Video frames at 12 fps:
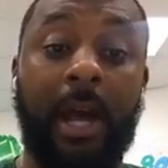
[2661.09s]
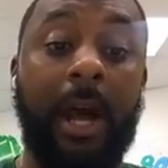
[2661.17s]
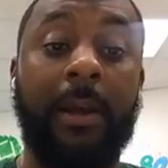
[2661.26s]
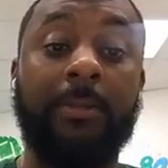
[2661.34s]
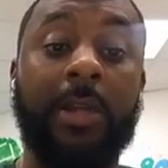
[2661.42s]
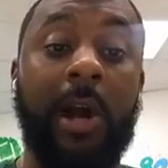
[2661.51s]

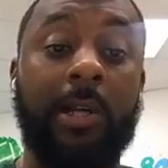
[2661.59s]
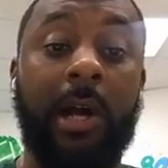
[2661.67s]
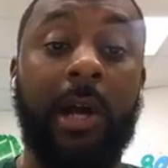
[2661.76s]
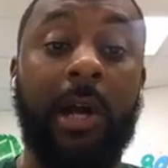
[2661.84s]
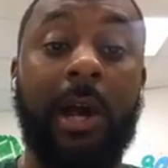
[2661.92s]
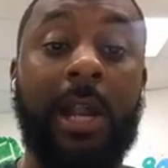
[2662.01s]
I'm
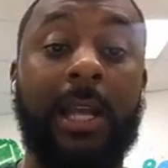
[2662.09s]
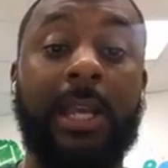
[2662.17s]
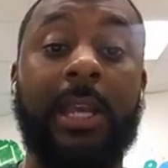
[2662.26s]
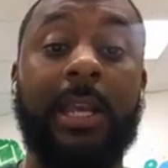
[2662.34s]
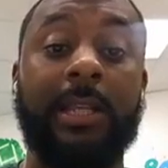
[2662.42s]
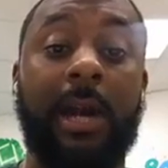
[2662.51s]
talking to all our
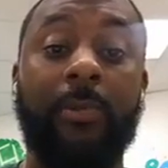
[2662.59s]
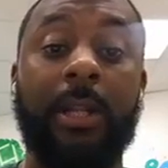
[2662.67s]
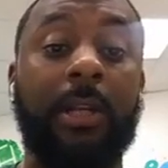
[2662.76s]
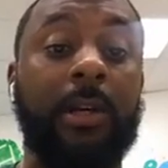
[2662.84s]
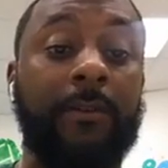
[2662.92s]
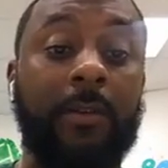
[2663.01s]
kids. We
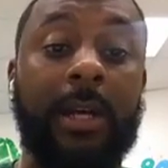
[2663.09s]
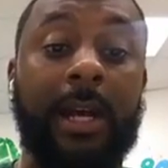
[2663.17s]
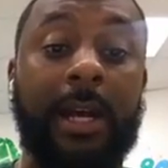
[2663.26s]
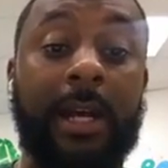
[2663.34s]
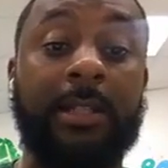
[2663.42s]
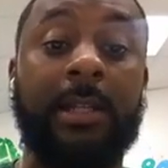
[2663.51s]
love you
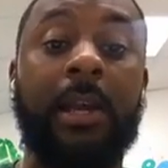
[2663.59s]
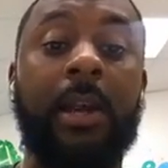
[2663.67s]
guys.